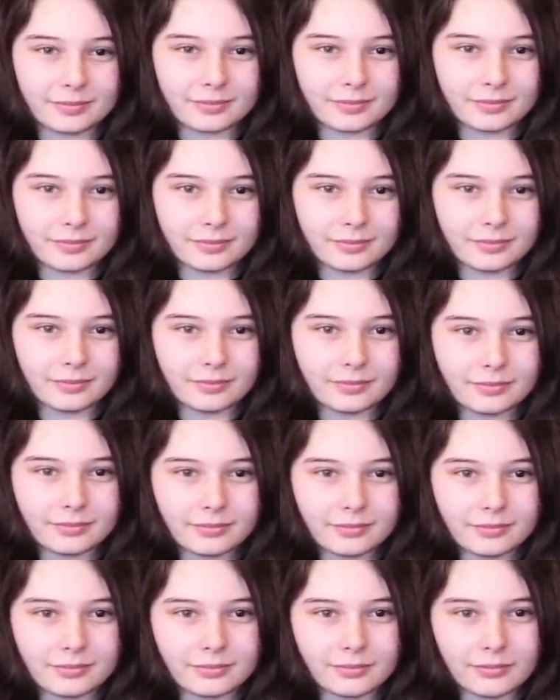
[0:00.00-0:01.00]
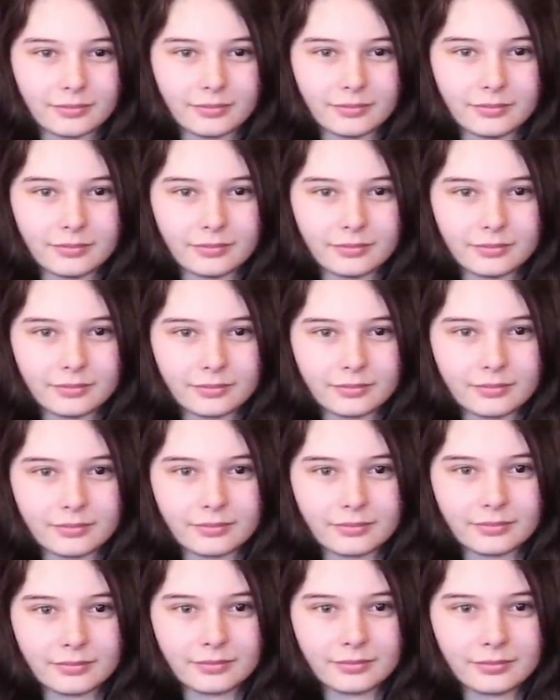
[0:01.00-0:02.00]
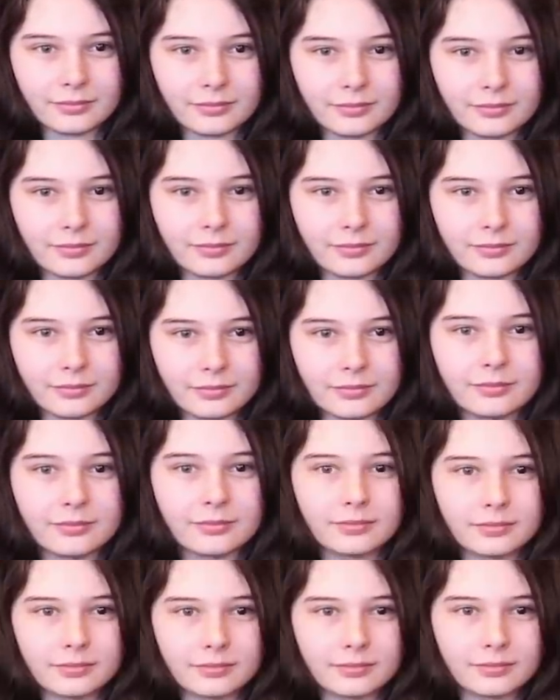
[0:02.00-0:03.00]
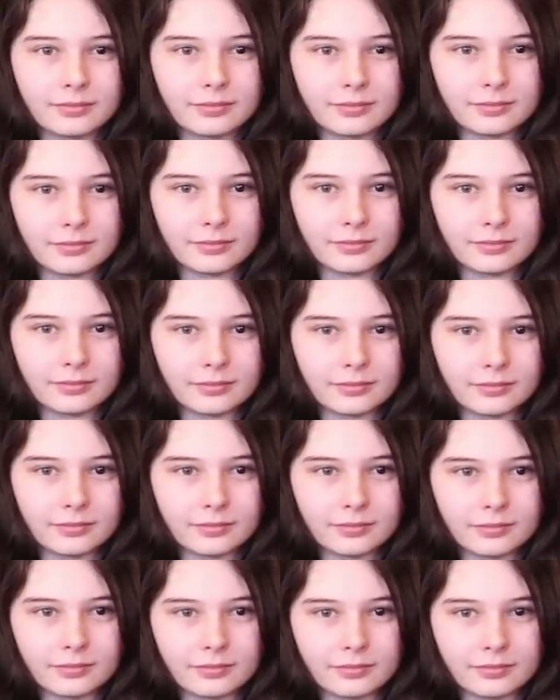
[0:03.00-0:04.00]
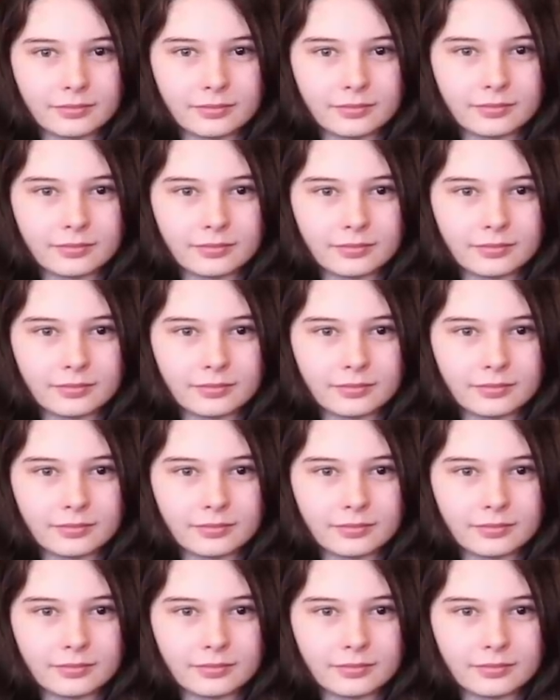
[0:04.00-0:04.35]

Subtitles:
This person isn't speaking.